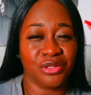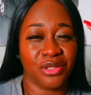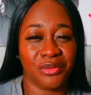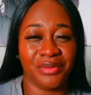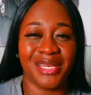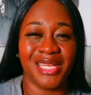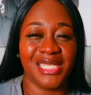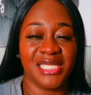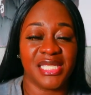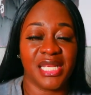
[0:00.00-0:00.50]
You know
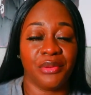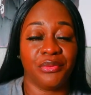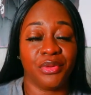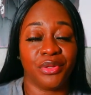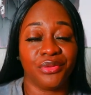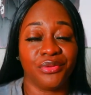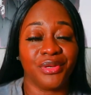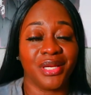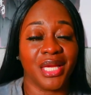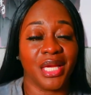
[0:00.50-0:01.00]
what they say?
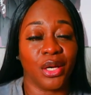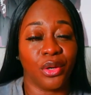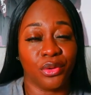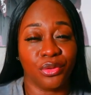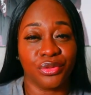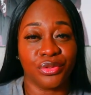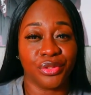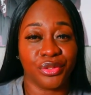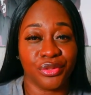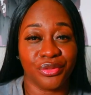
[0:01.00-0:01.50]
when you get
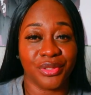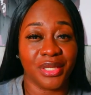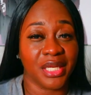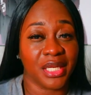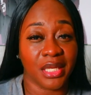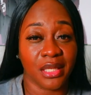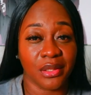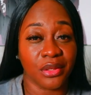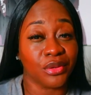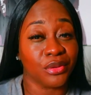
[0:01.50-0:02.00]
older, you
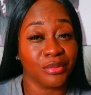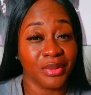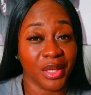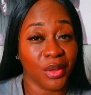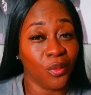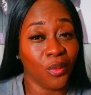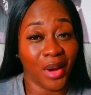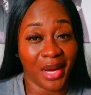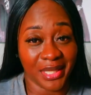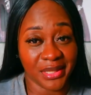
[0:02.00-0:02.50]
get a little
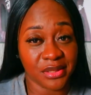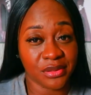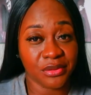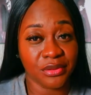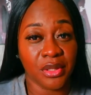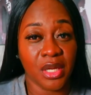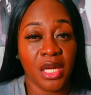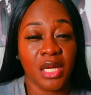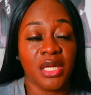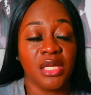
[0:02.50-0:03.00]
bit
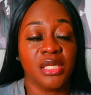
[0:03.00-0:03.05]
wiser.